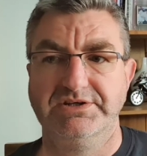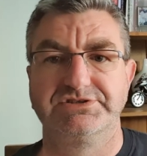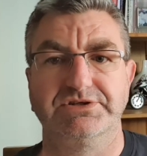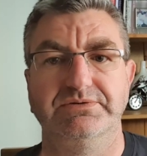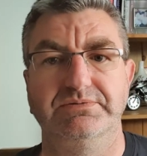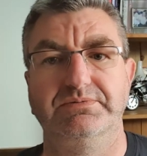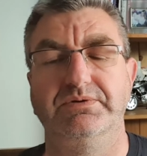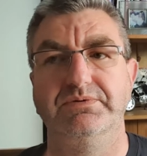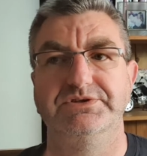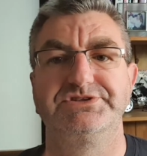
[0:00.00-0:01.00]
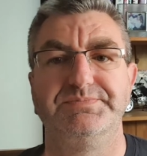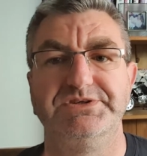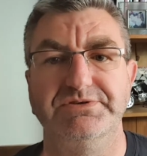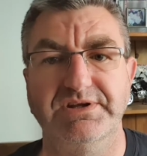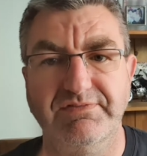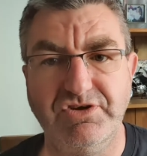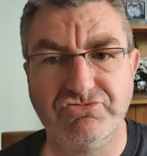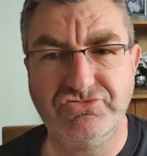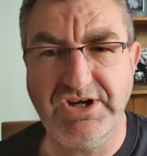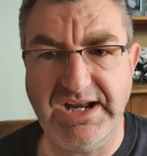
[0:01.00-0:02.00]
So what we want to be doing, if you're
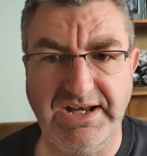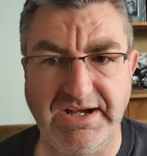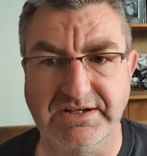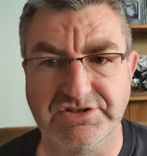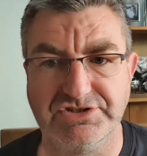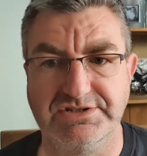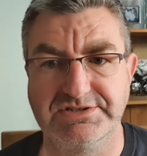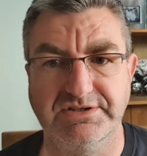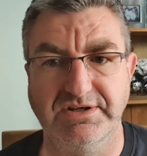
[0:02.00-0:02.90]
really anxious,